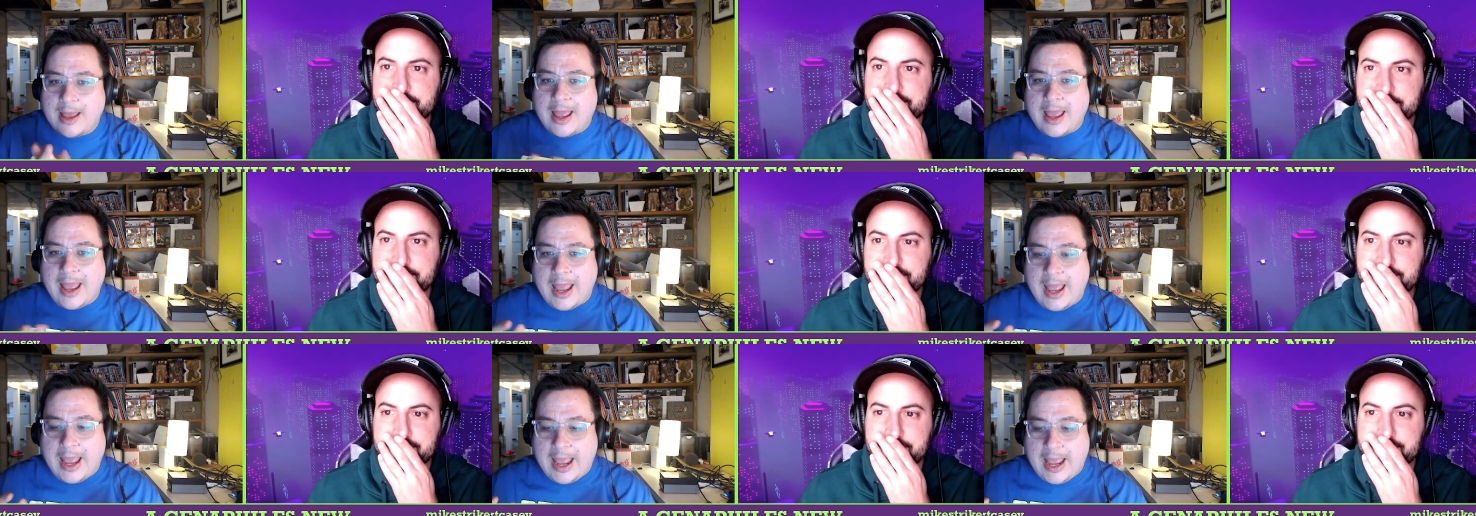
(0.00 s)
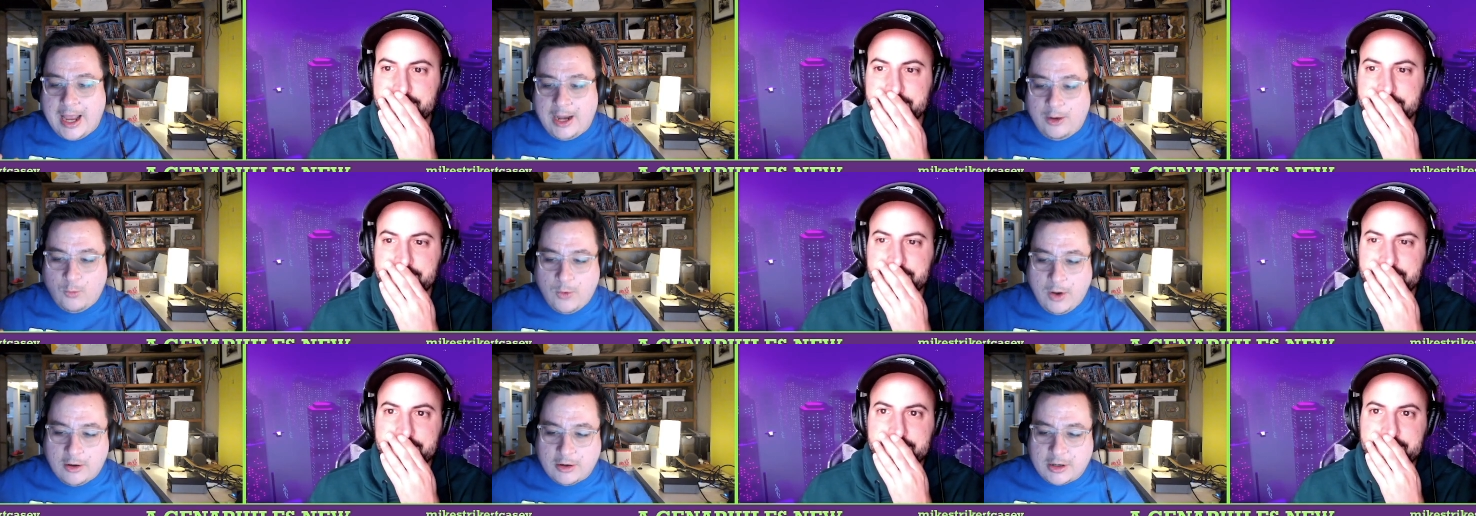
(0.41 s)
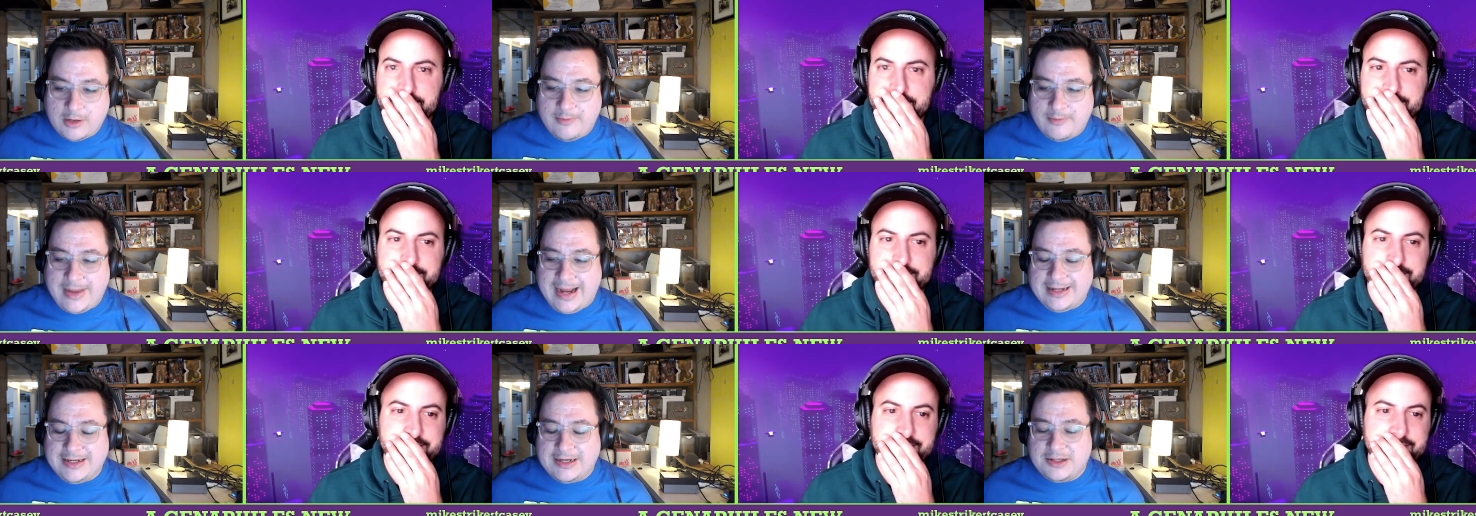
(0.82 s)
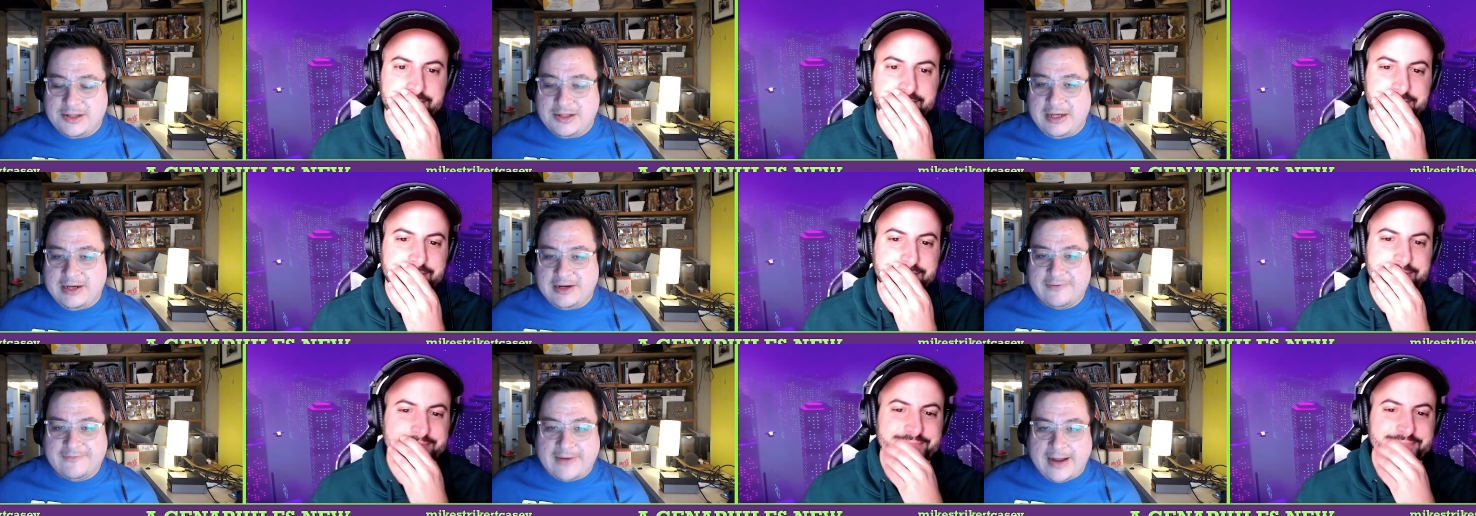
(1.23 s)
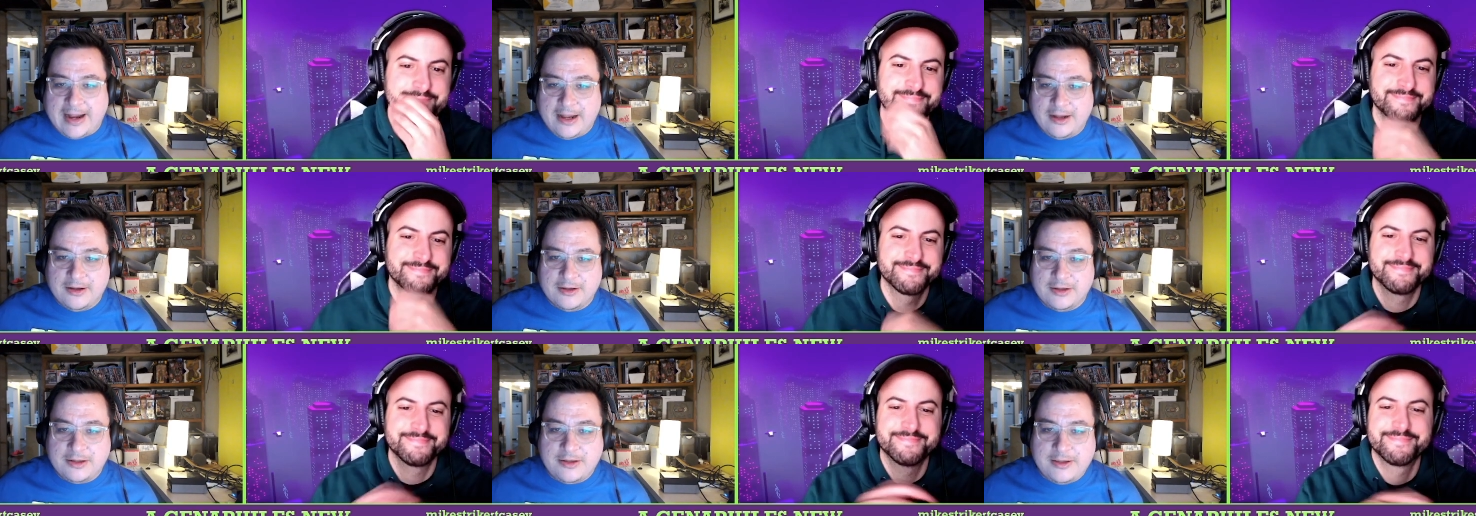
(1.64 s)
Speaker 1: And welcome back to
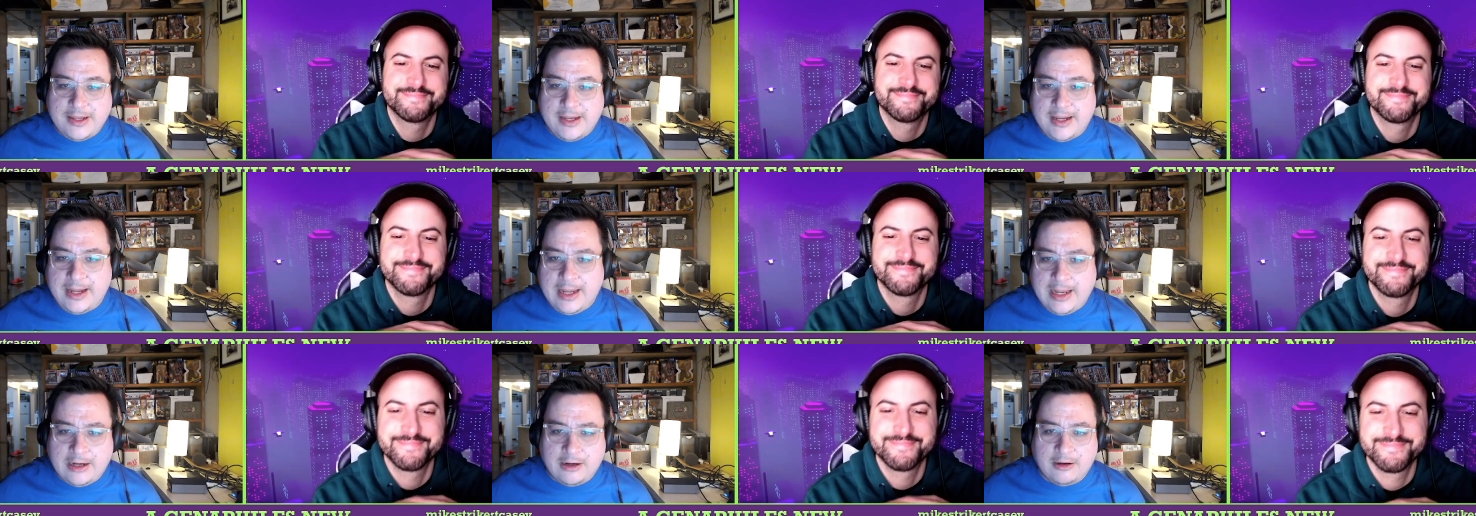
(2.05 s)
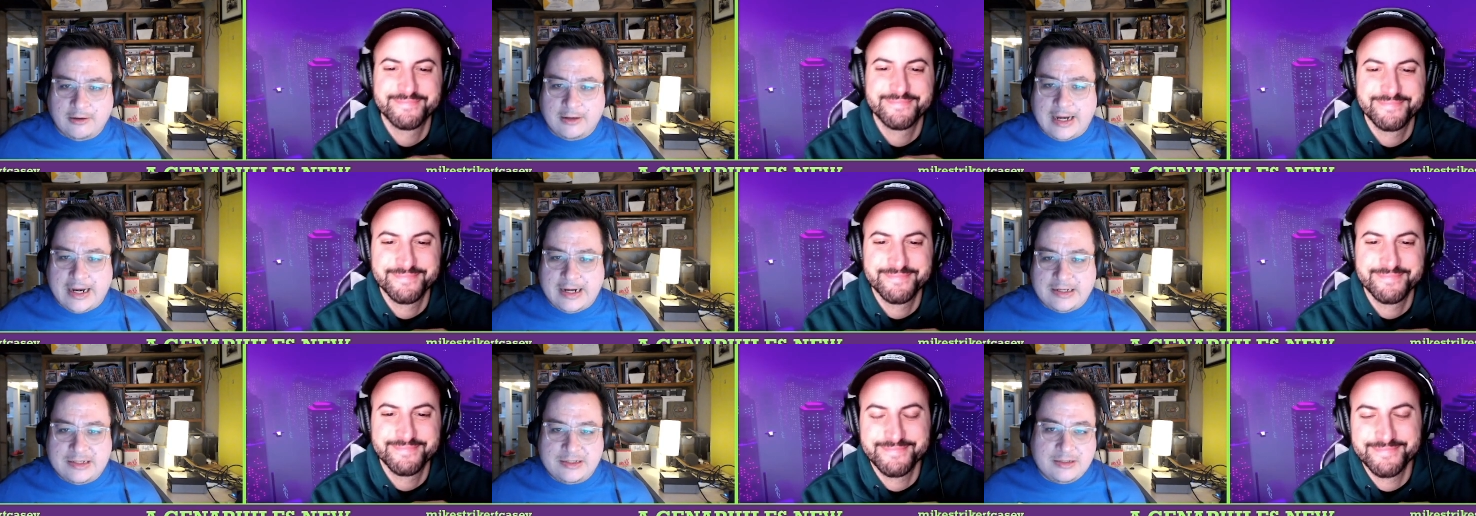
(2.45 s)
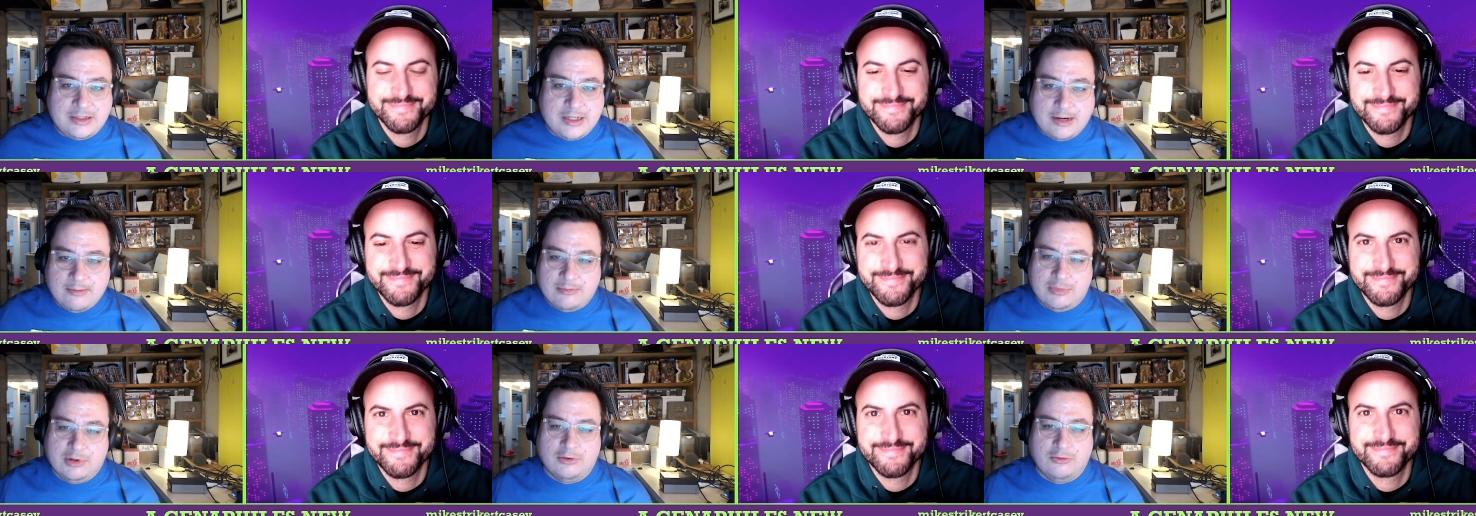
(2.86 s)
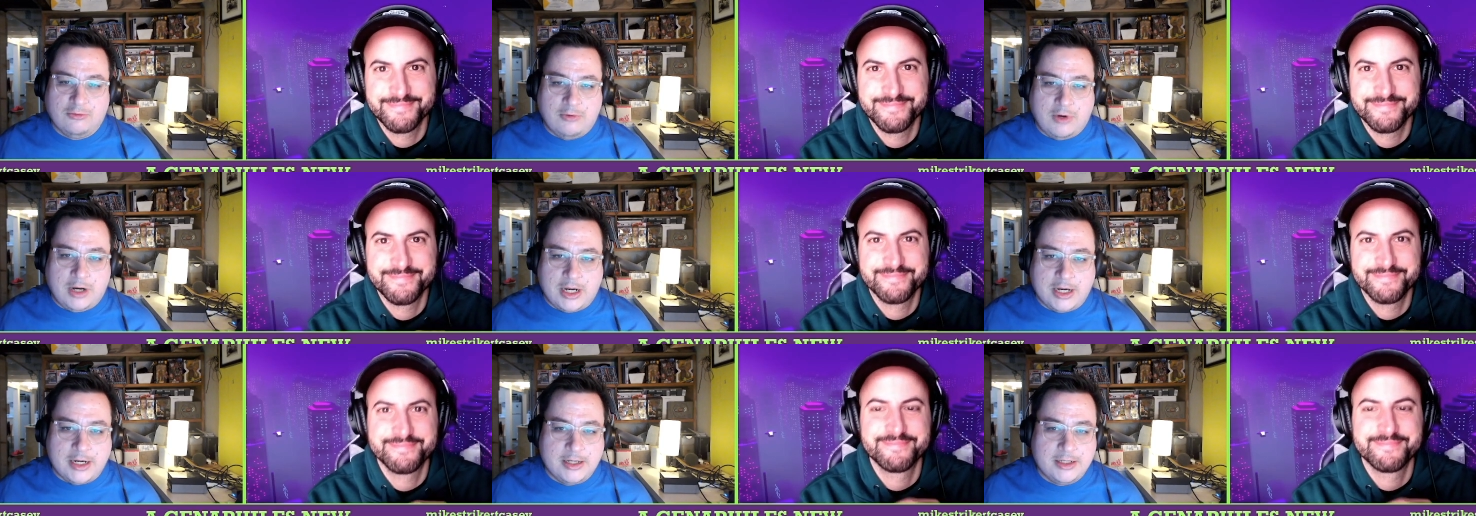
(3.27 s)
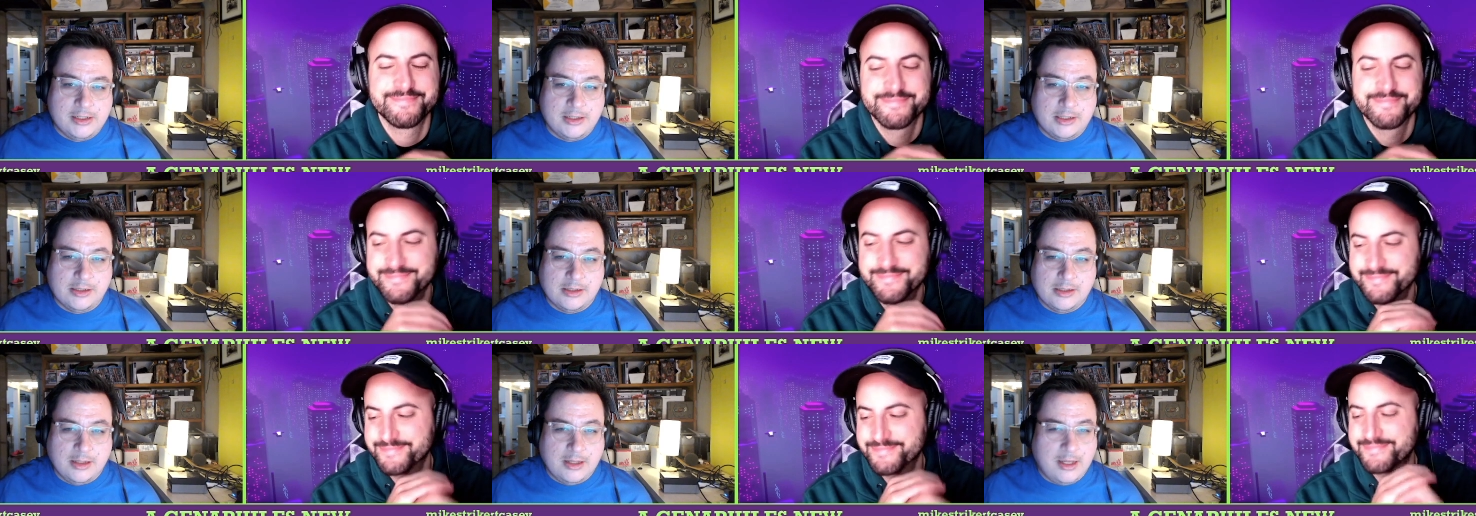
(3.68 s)
Cenaphiles, the internet's number one,
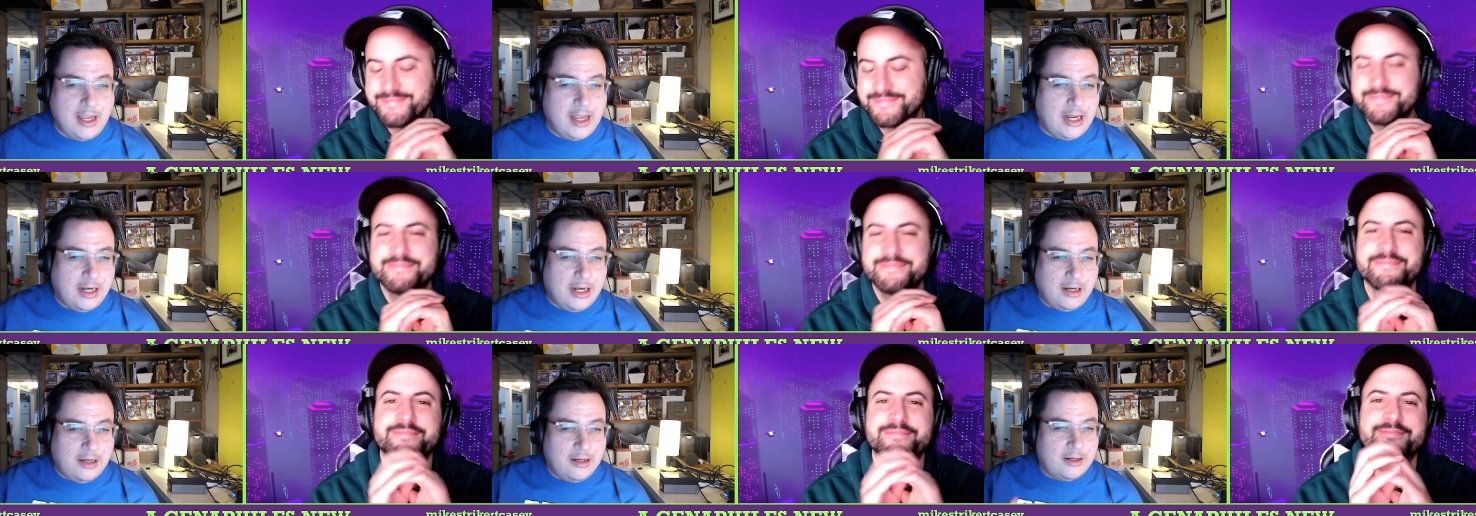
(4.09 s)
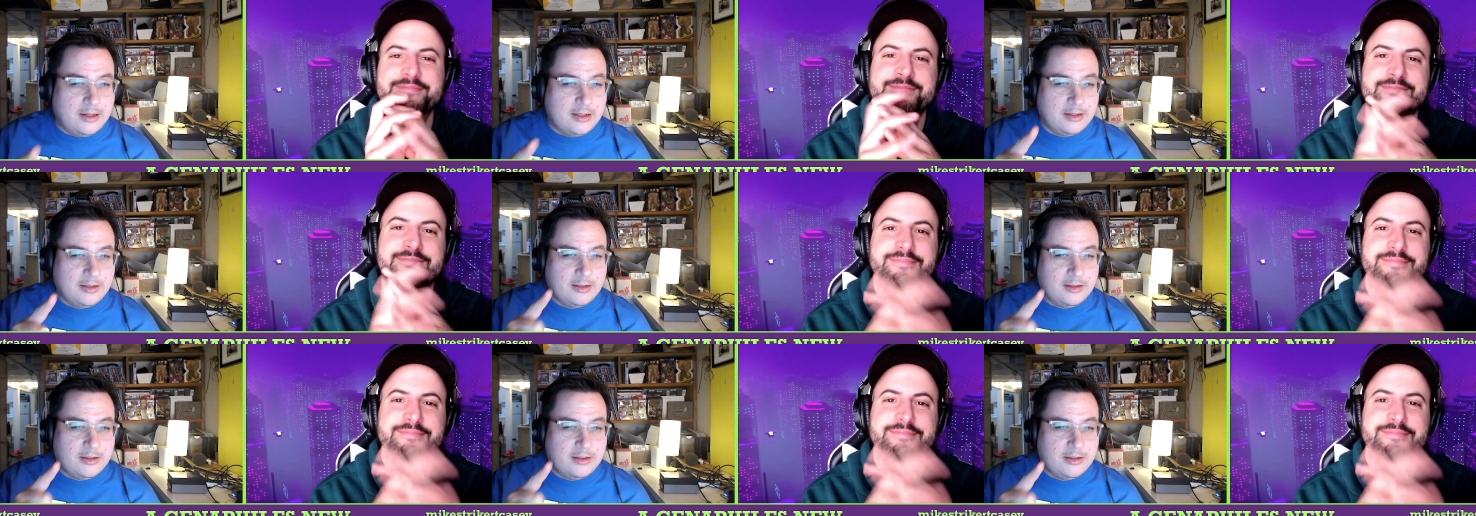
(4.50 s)
and